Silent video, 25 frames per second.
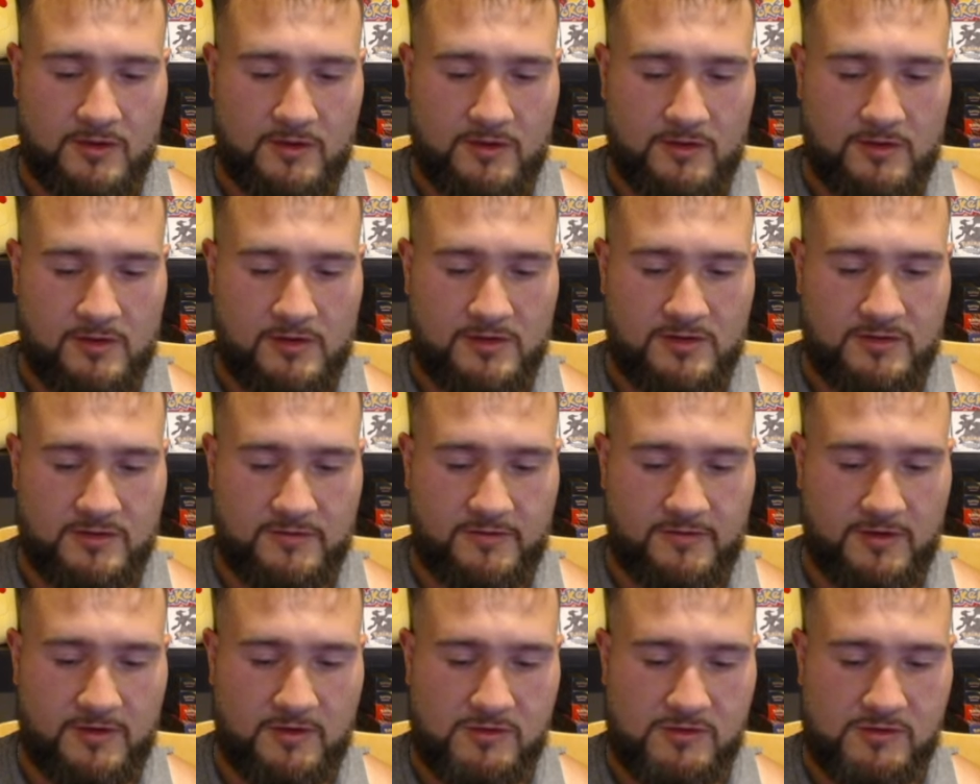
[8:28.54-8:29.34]
There's a
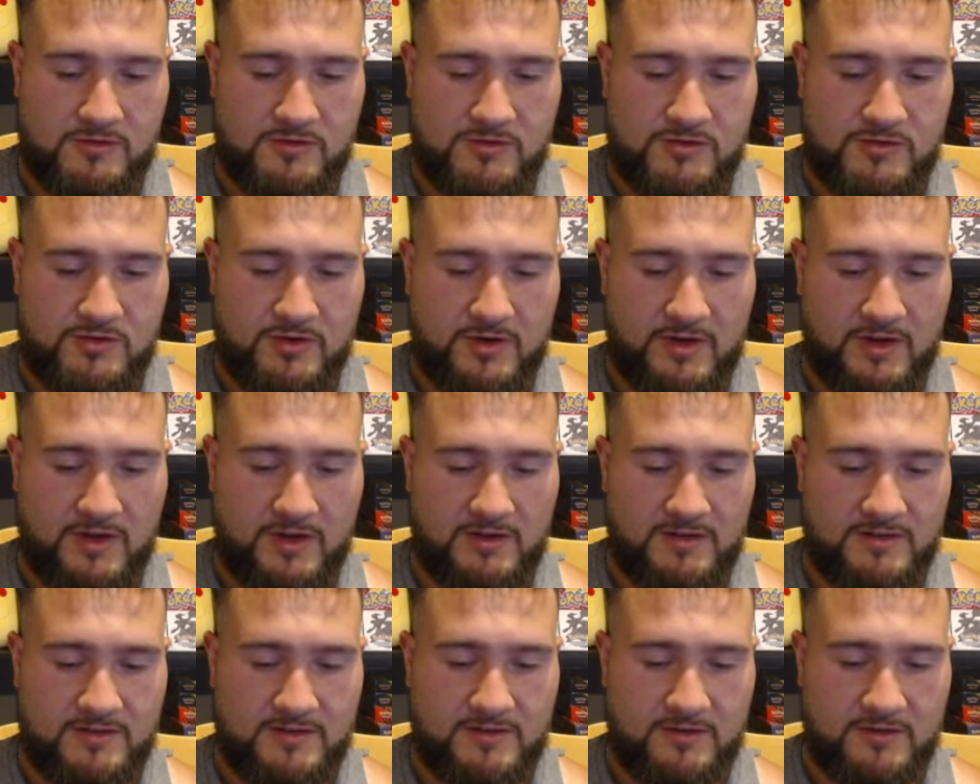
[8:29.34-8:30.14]
Fusion Strike
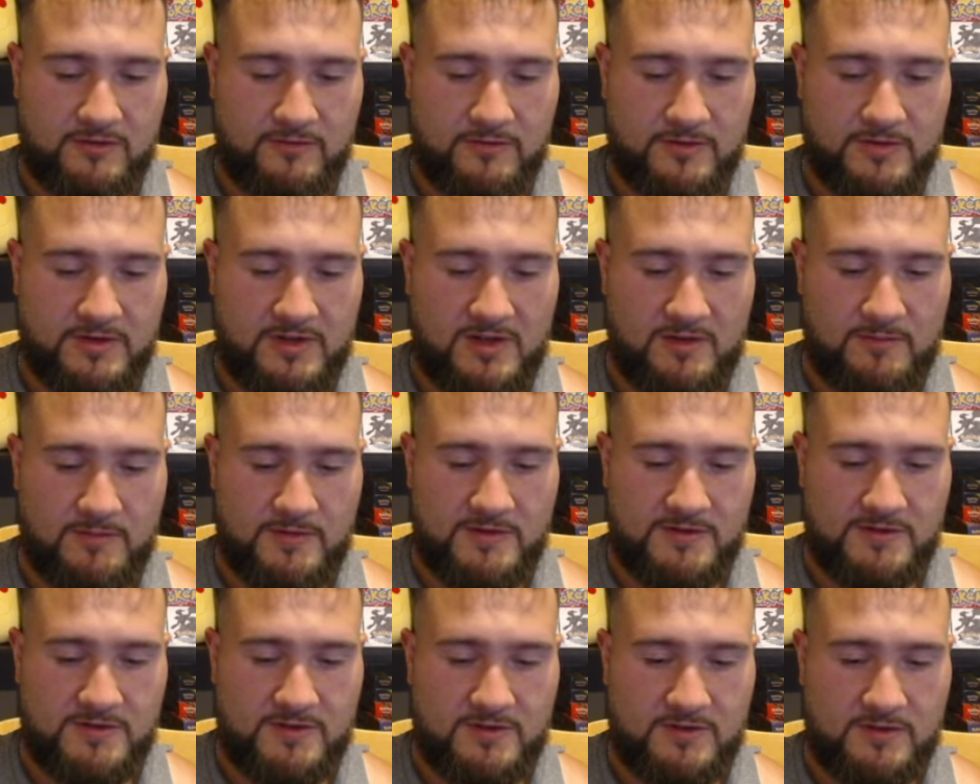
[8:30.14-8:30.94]
and Silver
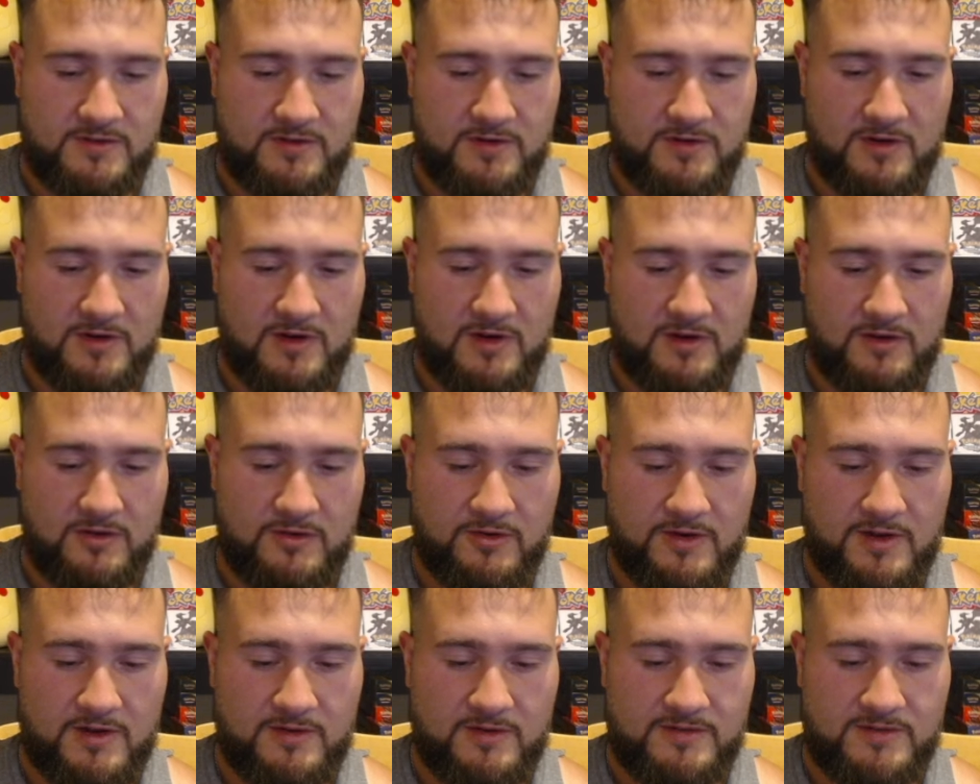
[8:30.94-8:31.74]
Tempest in there and a
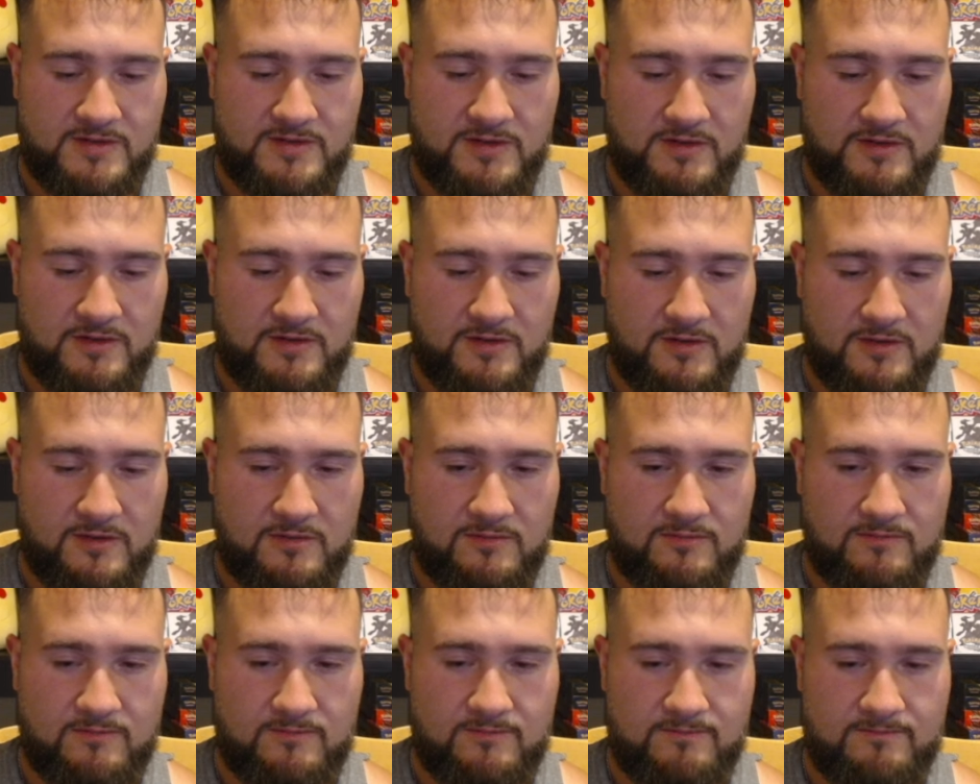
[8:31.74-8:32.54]
Crown Zenith.
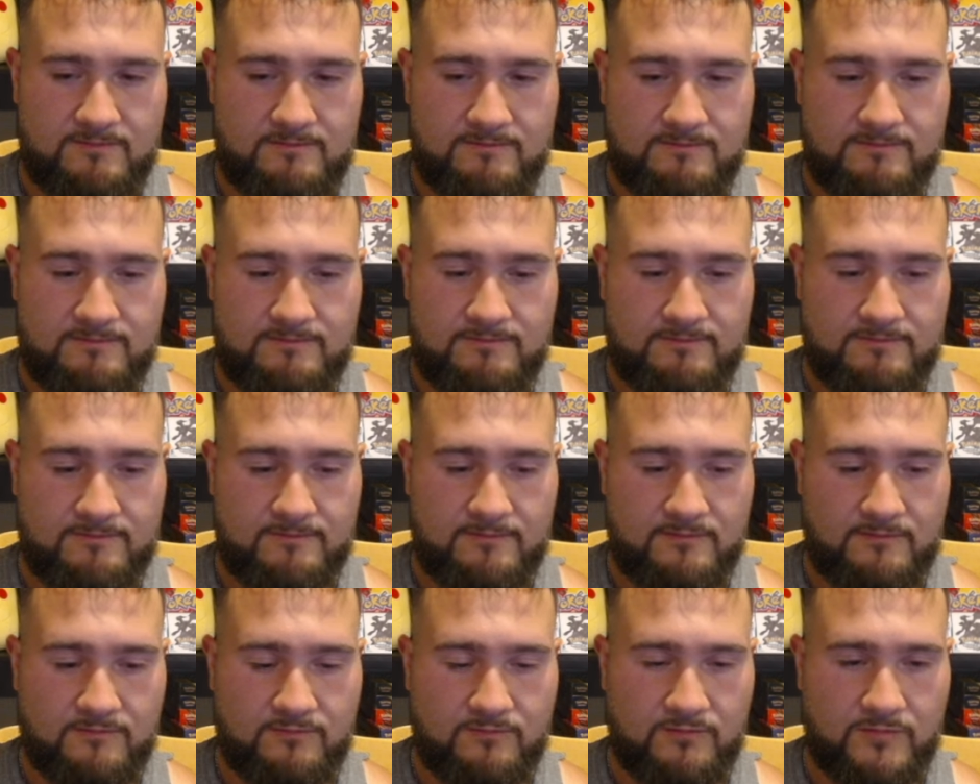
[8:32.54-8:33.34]

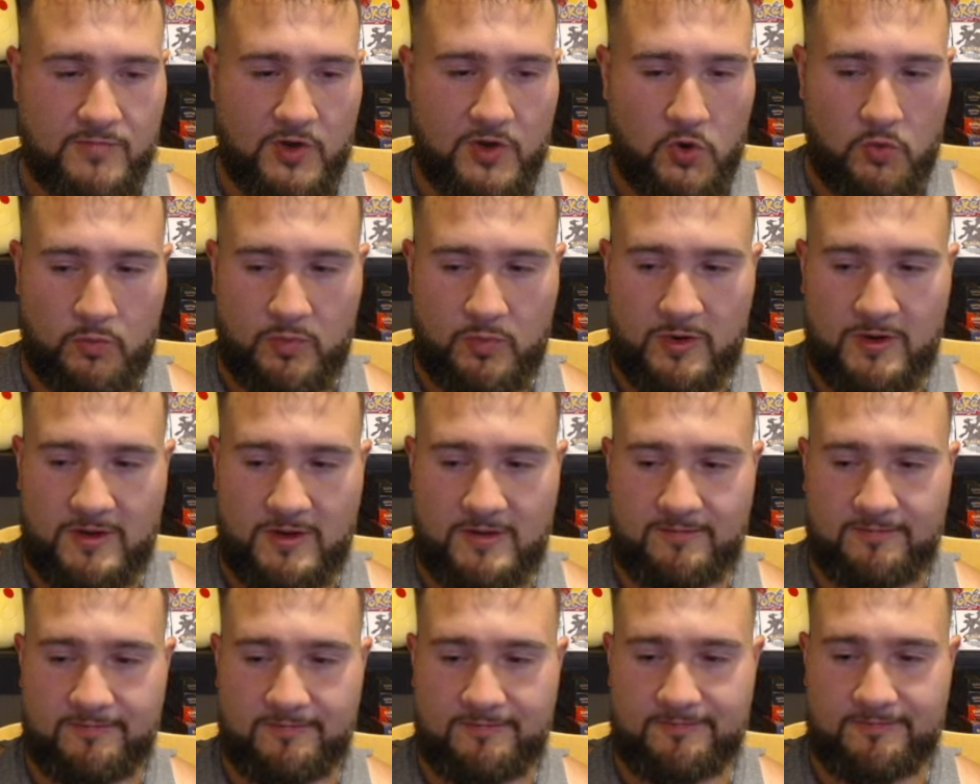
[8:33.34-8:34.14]
Open
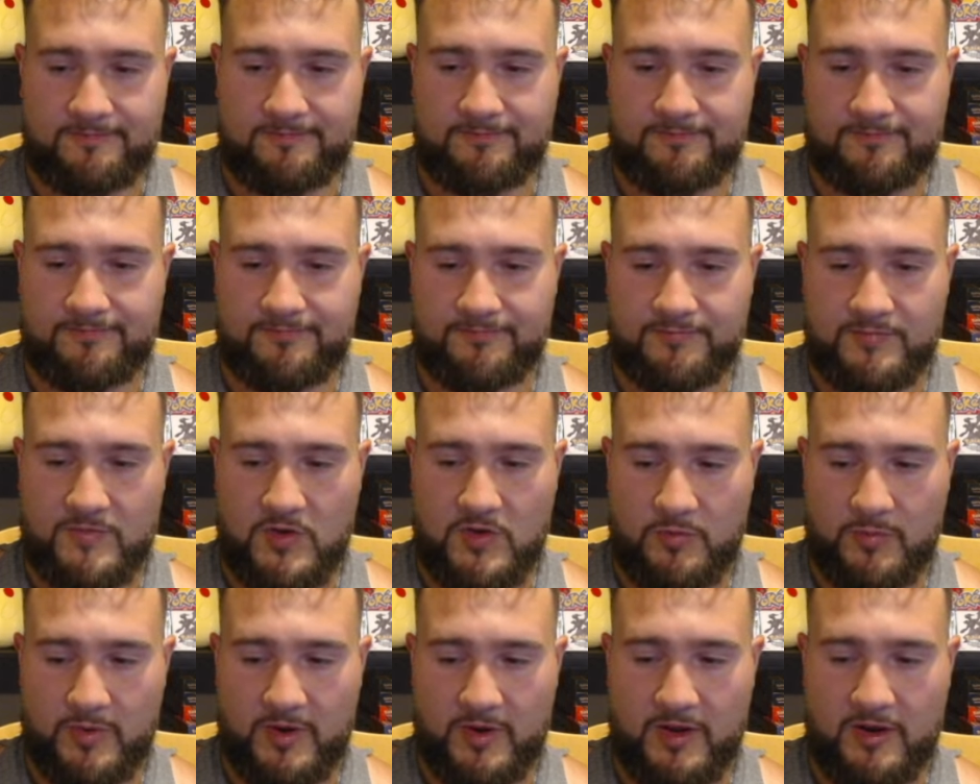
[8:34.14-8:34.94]
it.
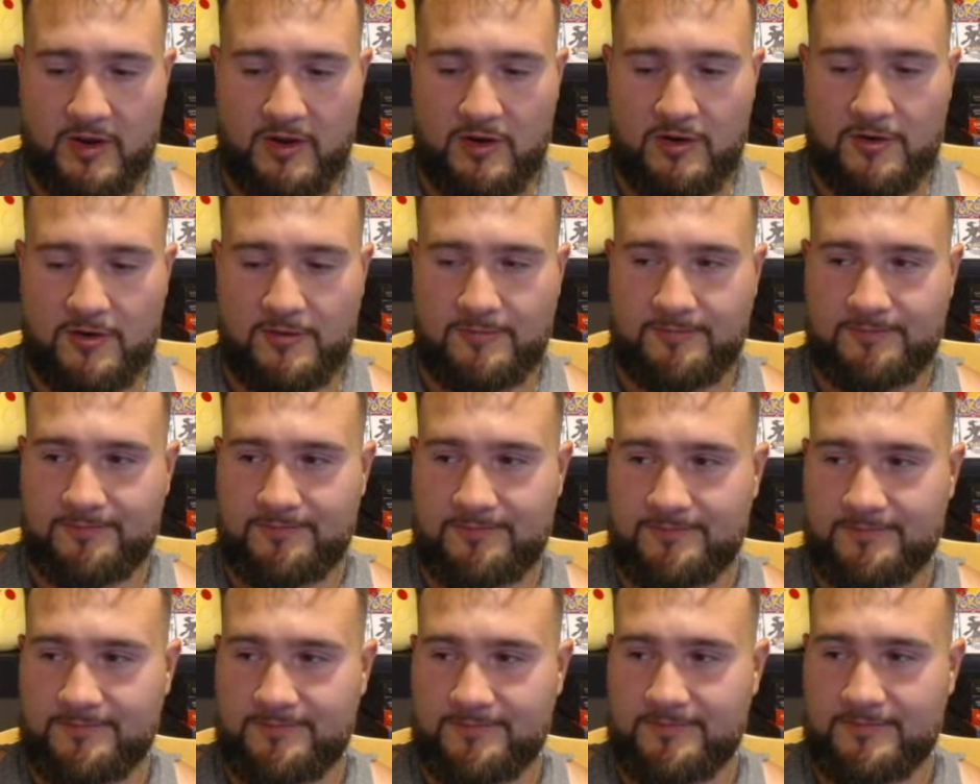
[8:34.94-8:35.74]
Open it all.
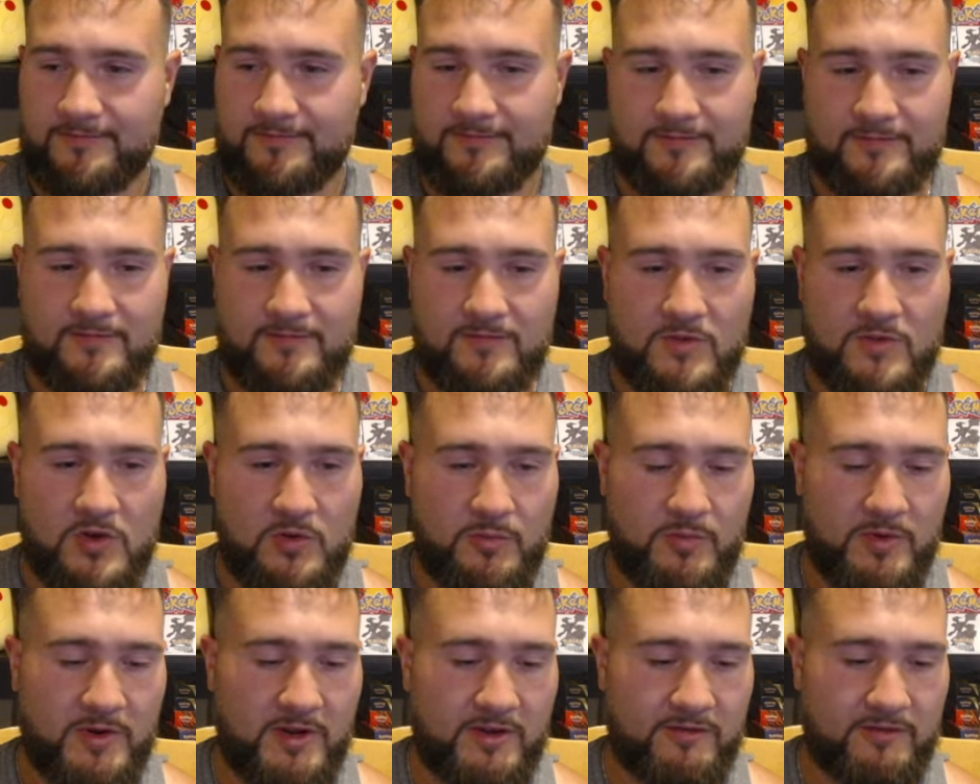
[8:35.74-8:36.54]

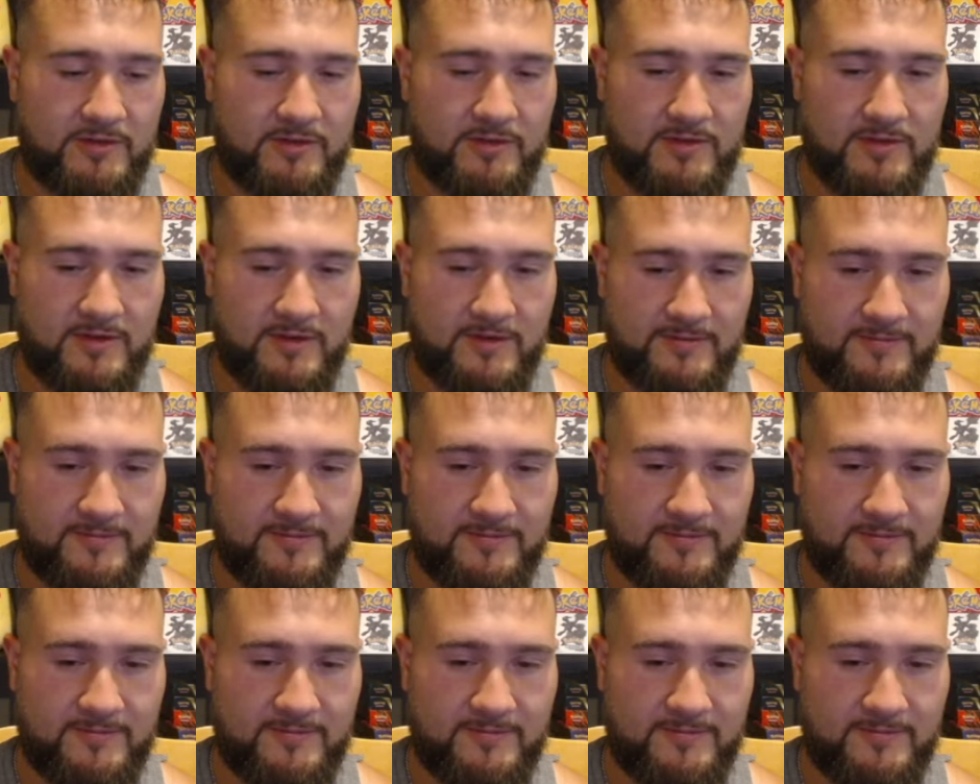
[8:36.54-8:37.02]
Open everything.